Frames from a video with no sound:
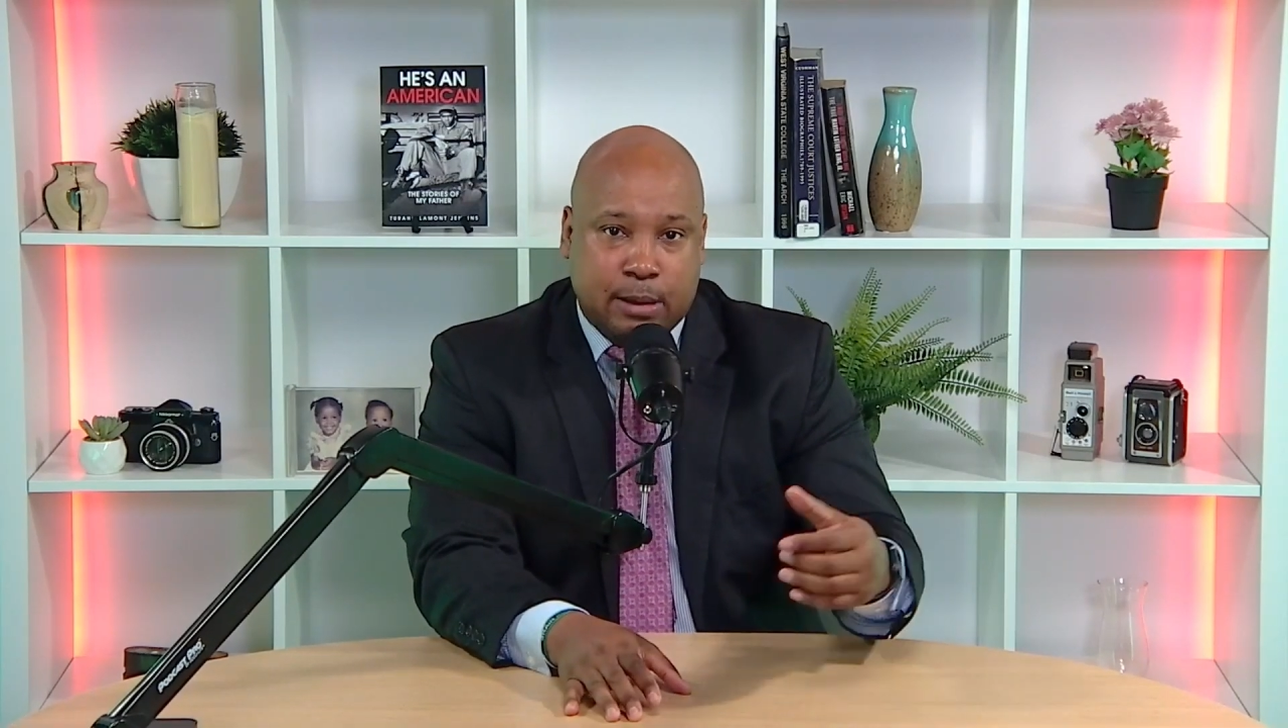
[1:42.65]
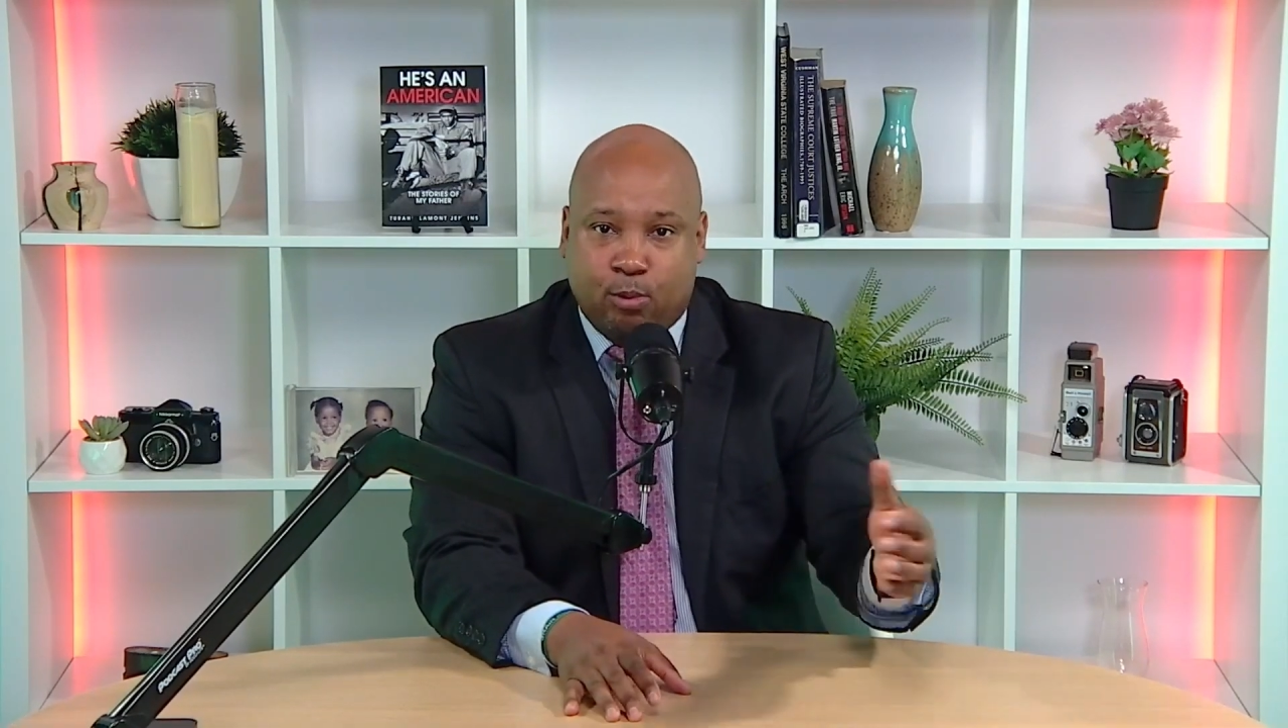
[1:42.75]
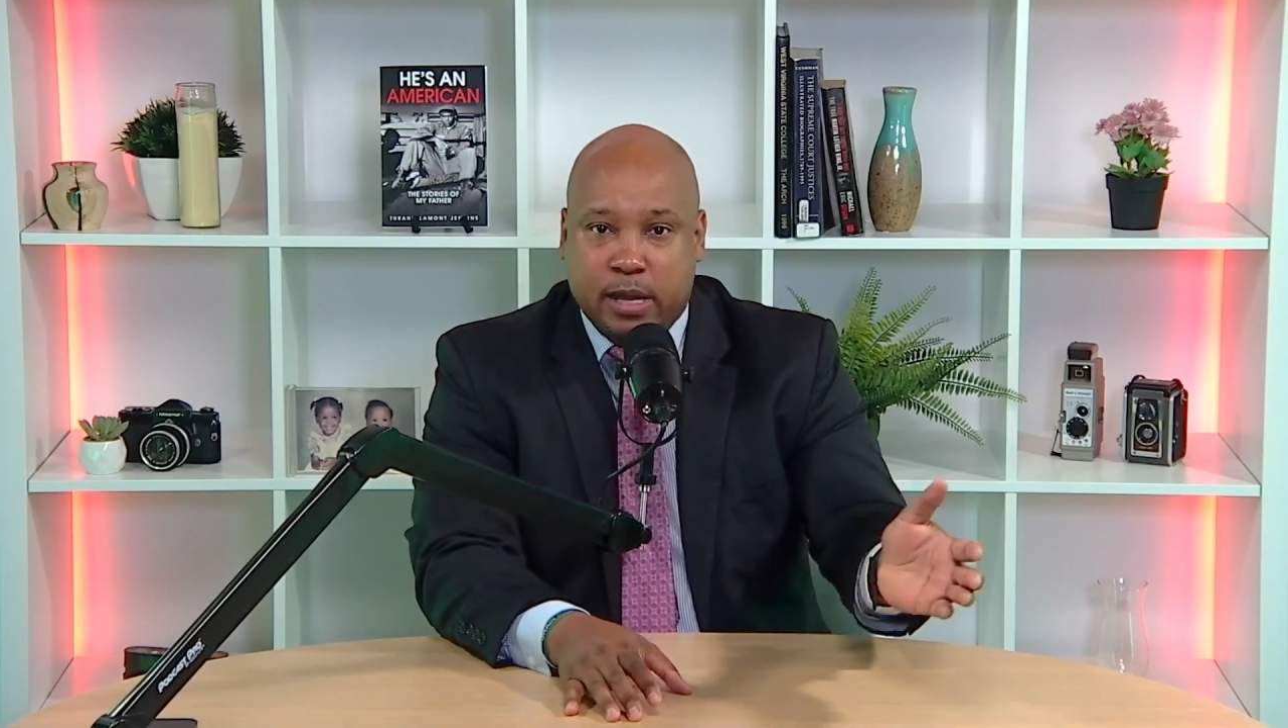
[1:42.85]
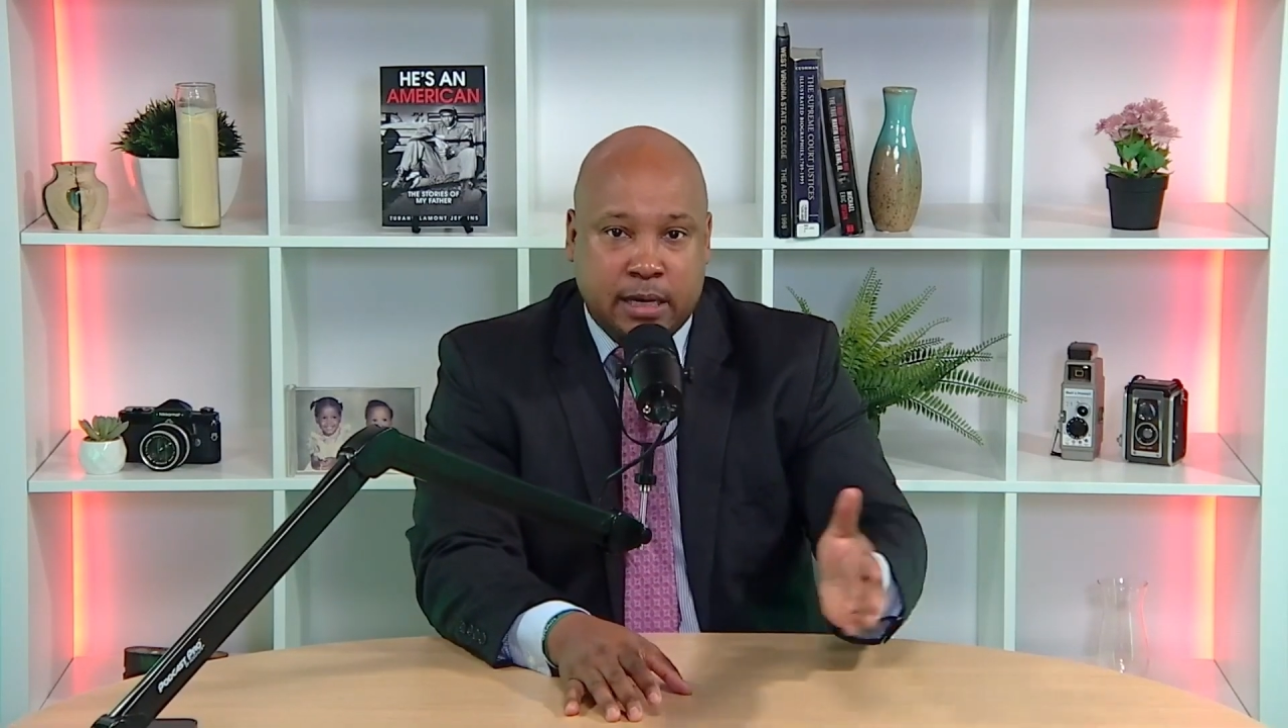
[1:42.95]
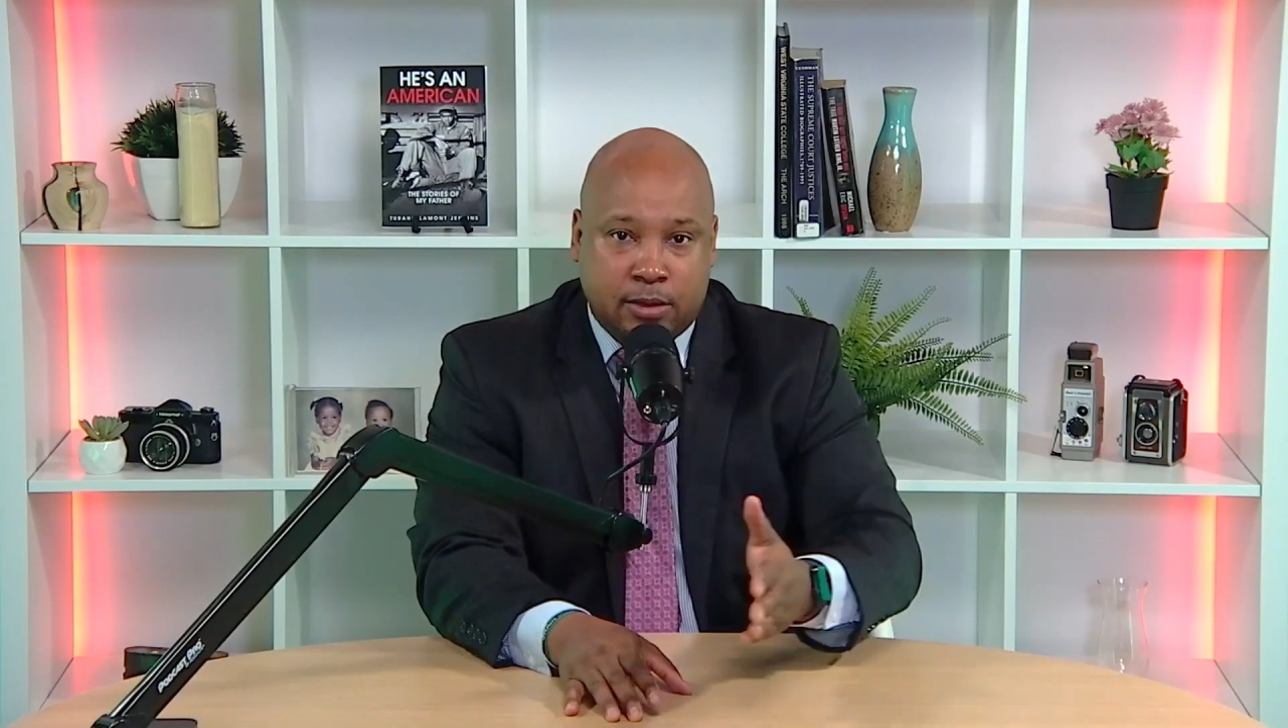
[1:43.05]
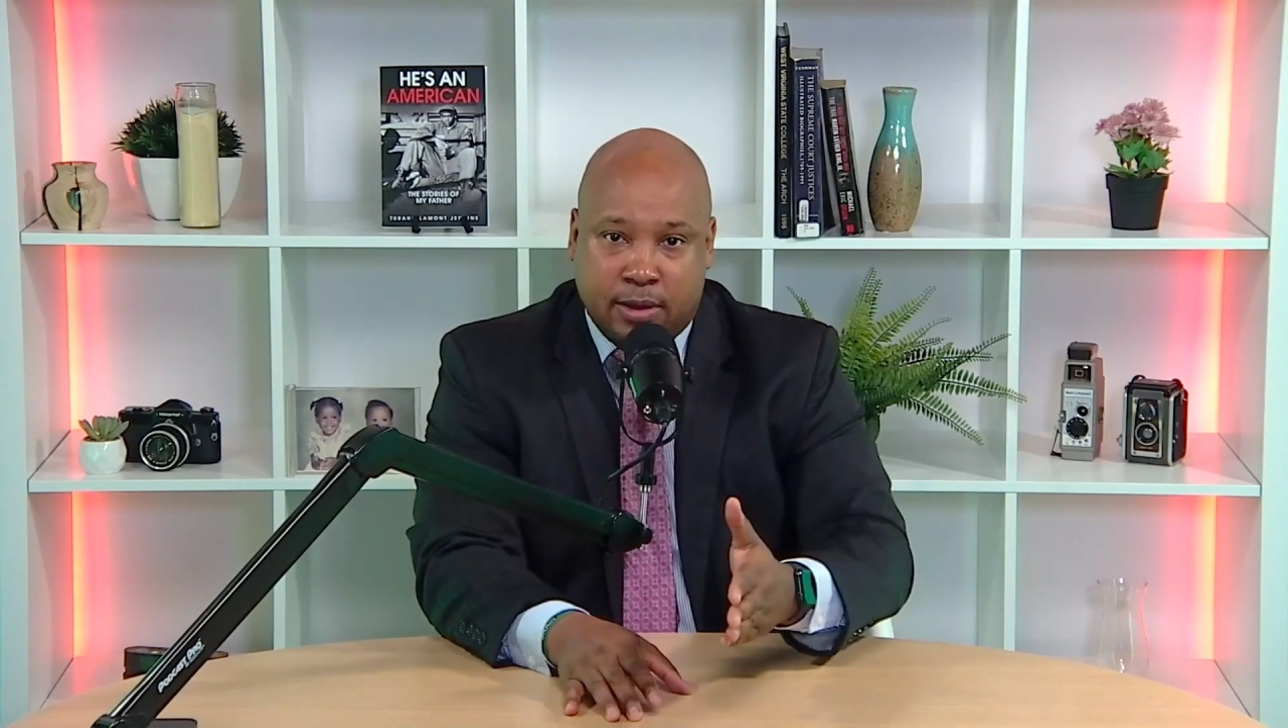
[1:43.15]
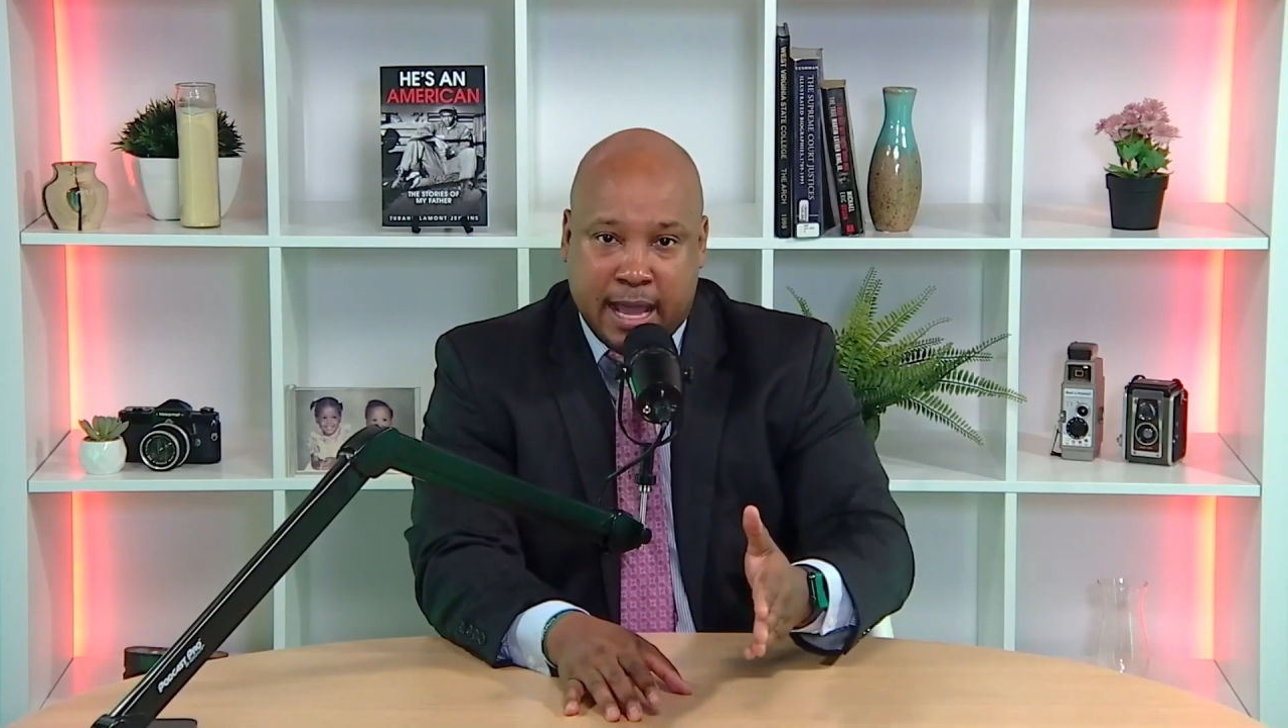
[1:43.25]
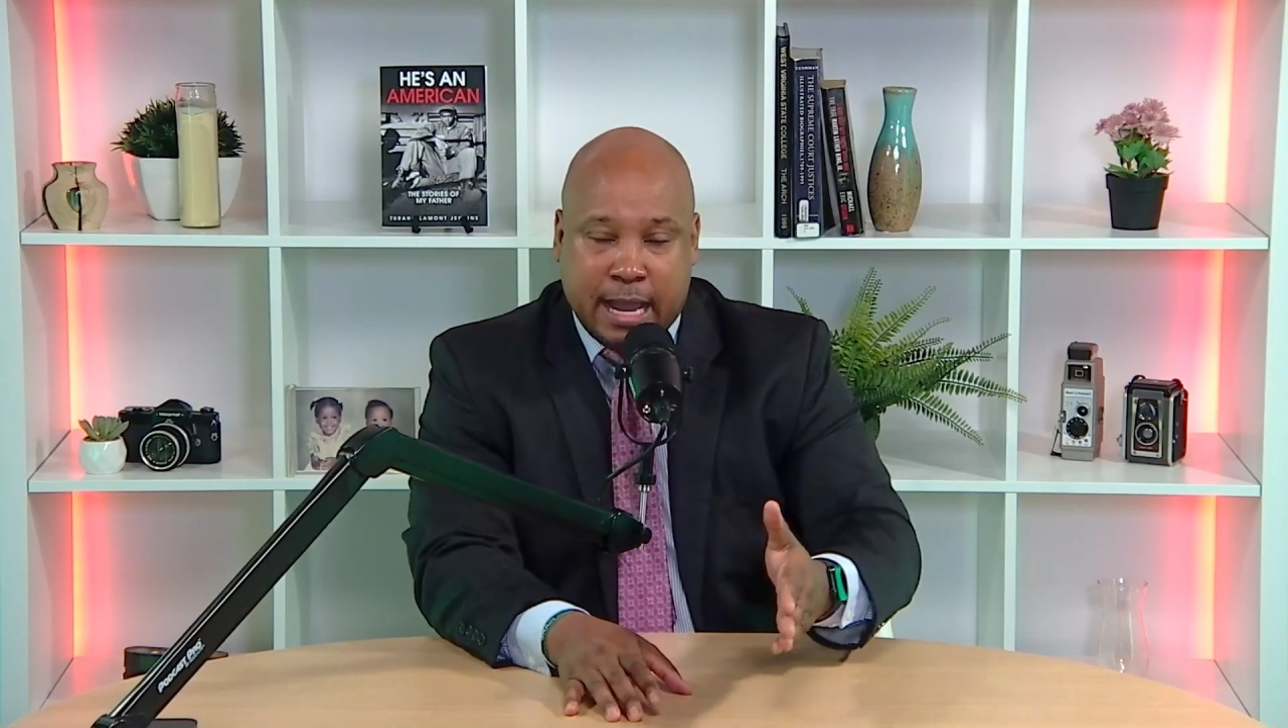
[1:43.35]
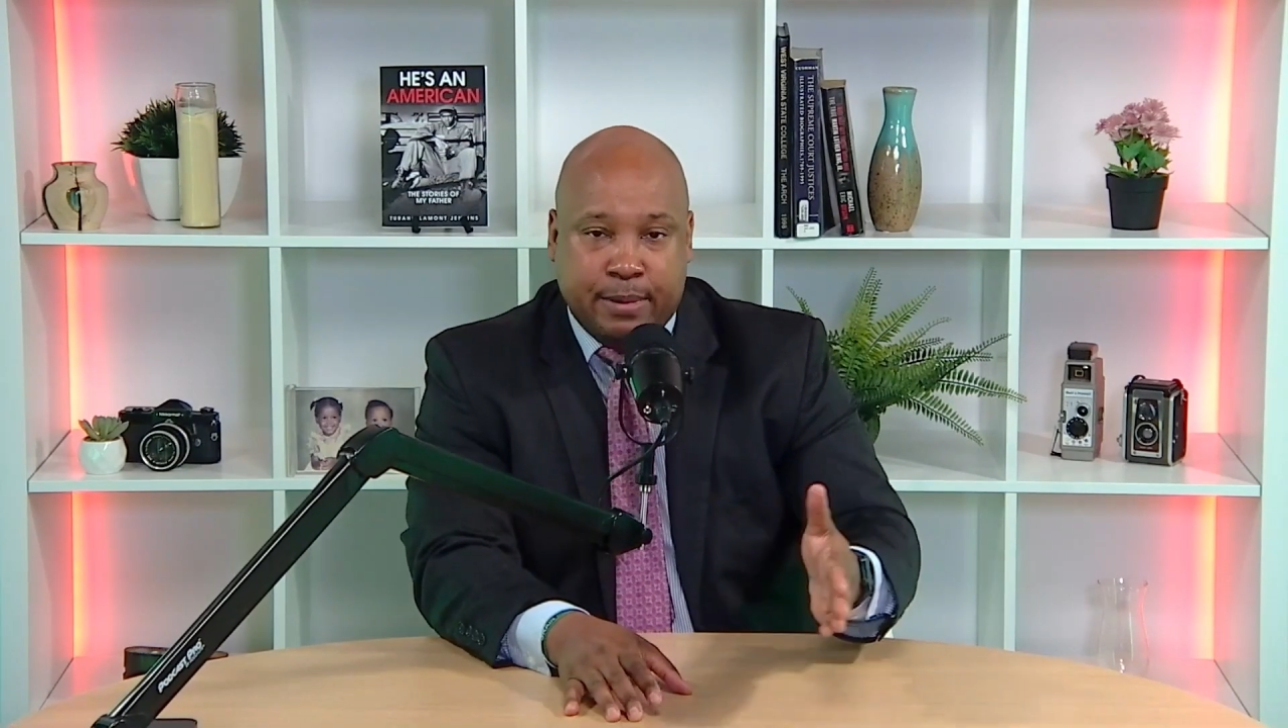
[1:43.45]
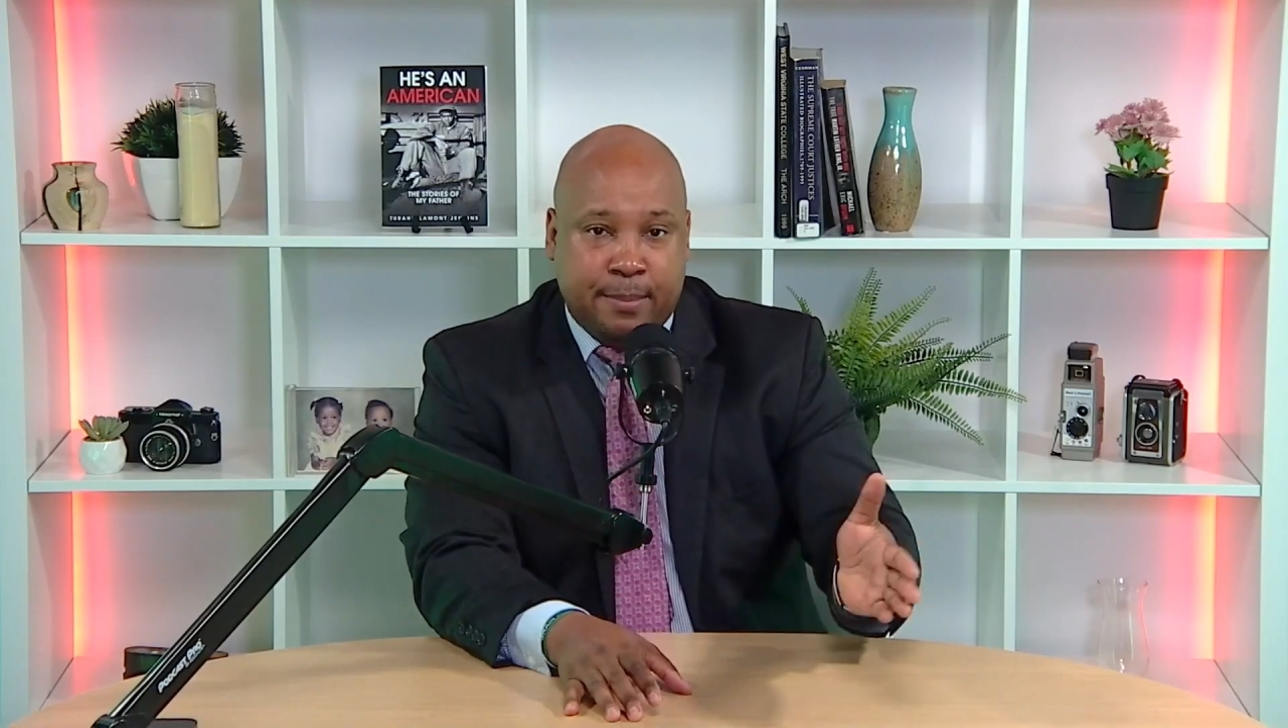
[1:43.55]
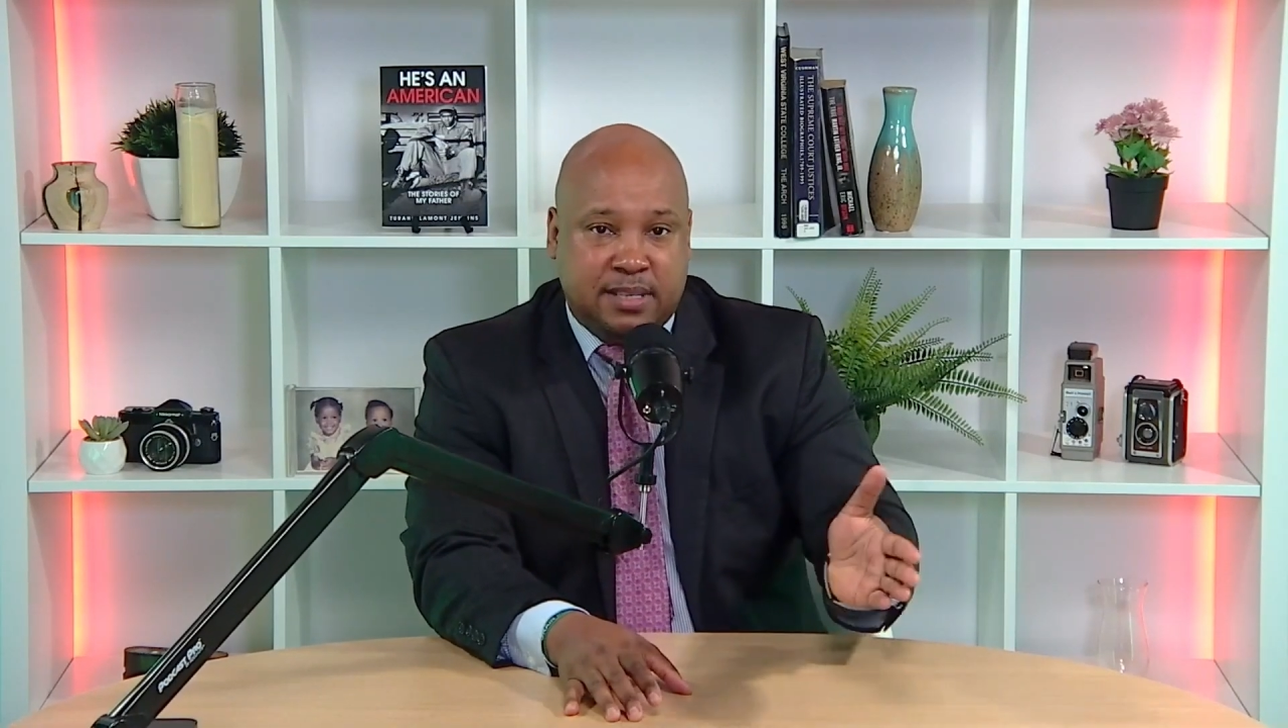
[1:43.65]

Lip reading: I'm reading their name and